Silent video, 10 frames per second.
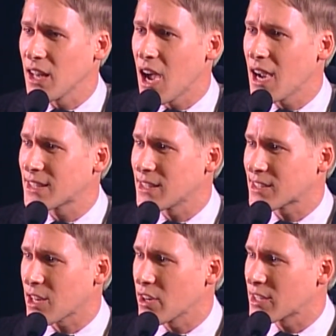and the lies
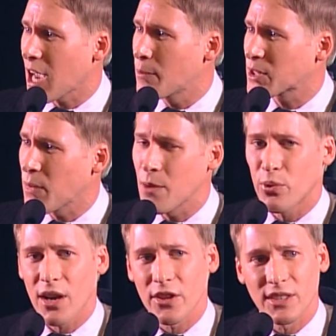and stereotypes. And
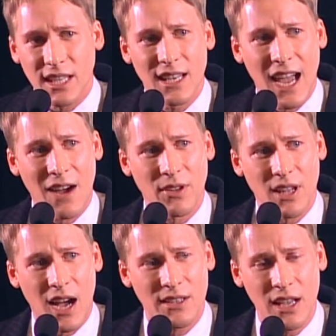my brother did have
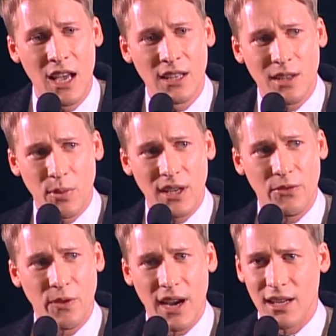a lot to
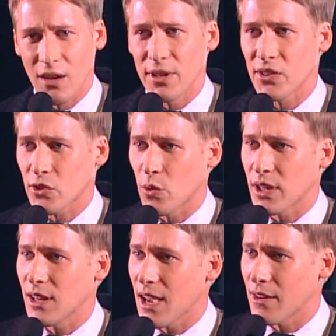be afraid of, and
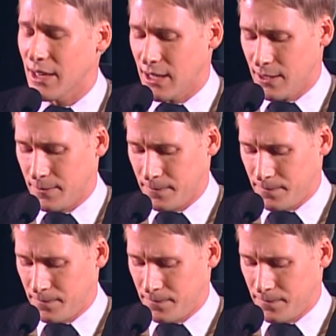so did Larry.